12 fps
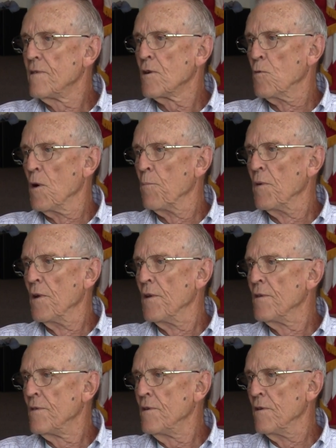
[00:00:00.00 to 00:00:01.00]
equipment,
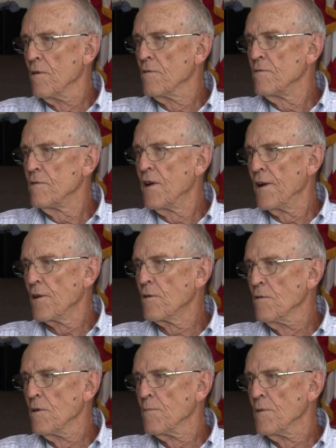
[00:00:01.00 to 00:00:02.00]
you know, light
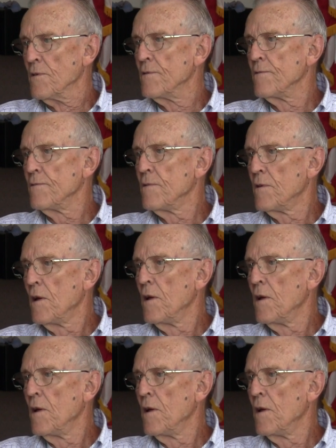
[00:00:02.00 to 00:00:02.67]
equipment. Okay,